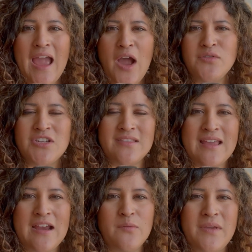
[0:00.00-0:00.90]
couch in
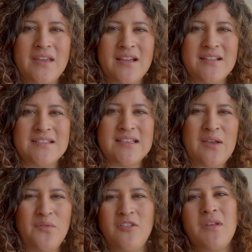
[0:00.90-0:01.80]
there because it
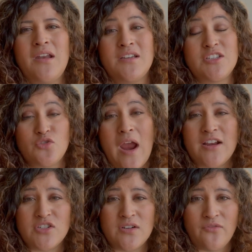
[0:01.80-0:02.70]
would have been a
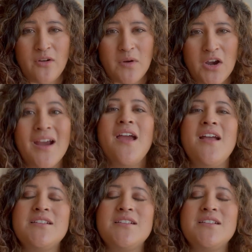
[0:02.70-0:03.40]
distraction from her.